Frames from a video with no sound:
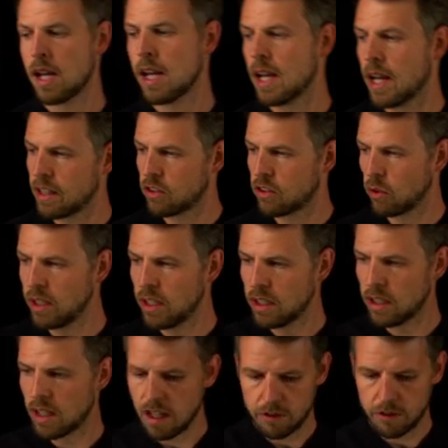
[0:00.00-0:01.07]
And so here
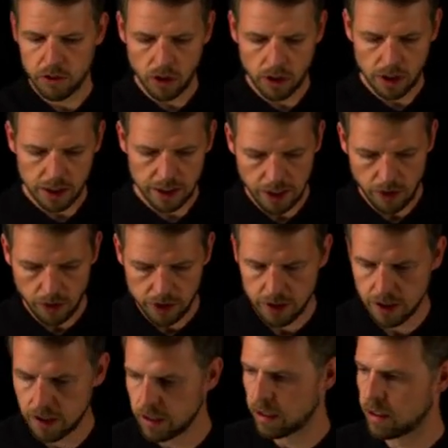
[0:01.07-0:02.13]
I have nonlinearity
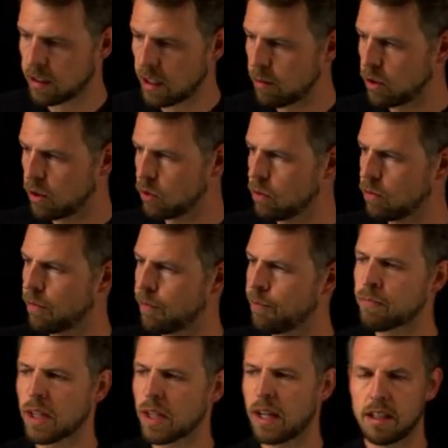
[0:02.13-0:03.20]
in W,
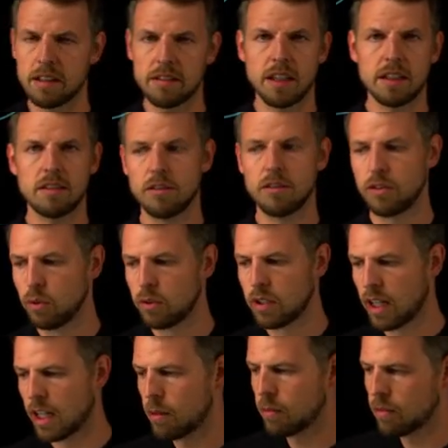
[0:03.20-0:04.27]
and I said this a few
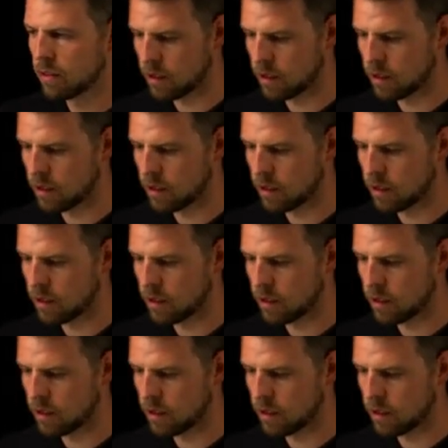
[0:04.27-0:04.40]
times.